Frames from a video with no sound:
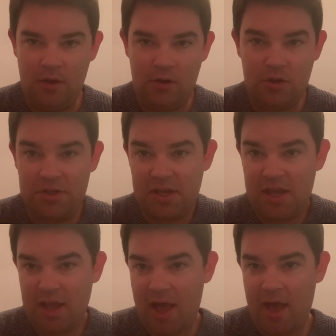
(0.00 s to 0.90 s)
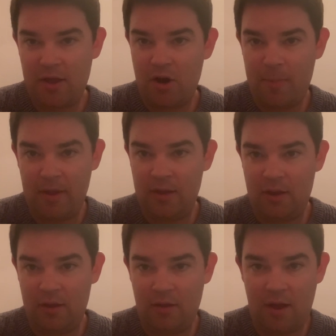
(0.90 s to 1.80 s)
You see,
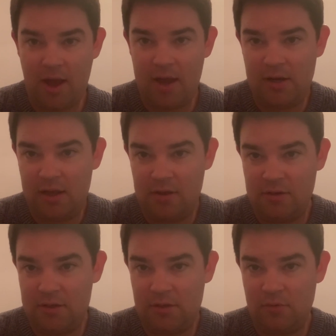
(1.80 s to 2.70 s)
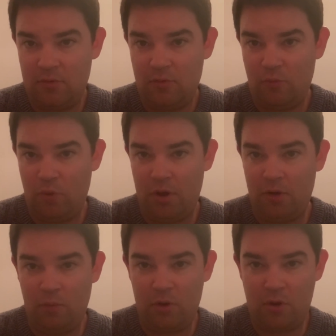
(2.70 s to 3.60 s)
economic ideas
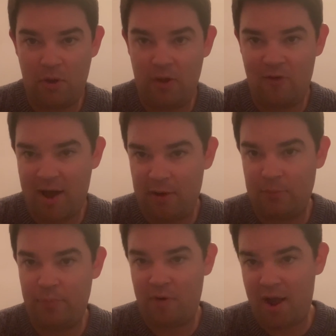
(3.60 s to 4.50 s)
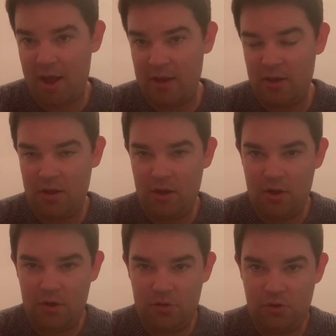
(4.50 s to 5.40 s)
were going around prior
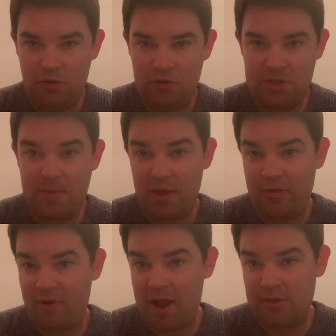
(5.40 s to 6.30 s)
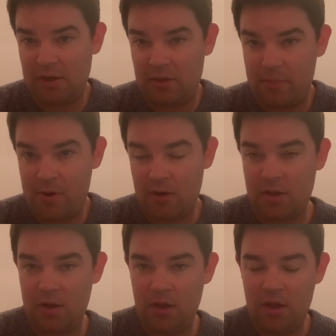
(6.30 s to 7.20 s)
to Smith writing the
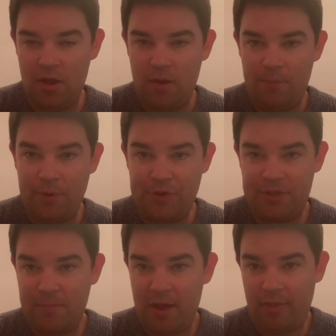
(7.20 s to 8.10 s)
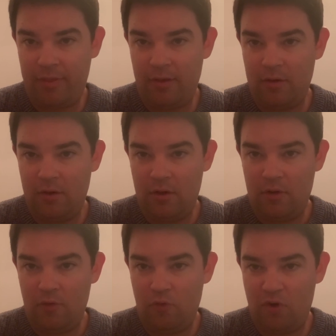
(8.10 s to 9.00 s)
book, but Smith
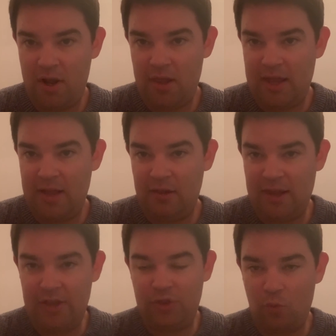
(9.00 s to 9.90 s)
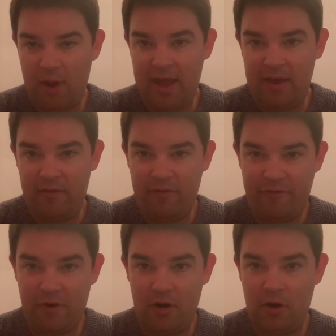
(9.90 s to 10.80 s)
really laid the way
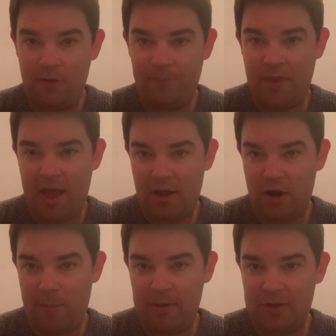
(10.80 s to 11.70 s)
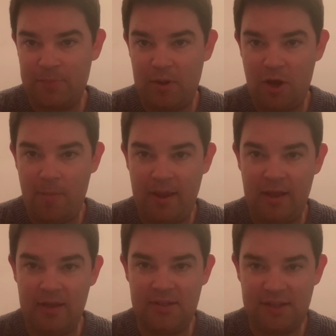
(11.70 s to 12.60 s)
for economics becoming
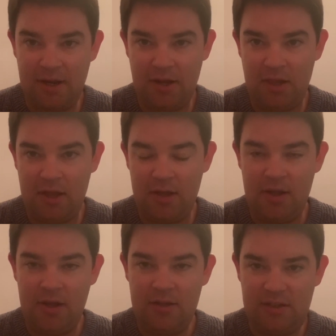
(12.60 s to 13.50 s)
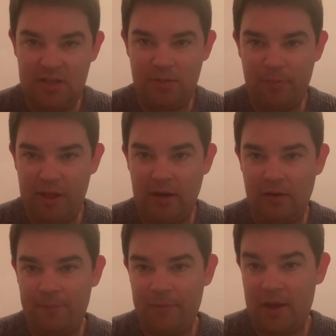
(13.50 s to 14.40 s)
a singular discipline
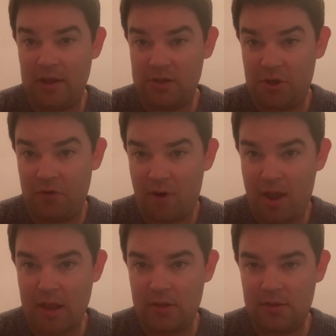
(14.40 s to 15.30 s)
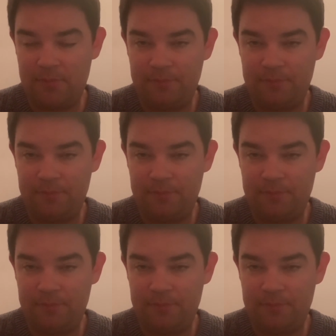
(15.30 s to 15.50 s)
in its own right.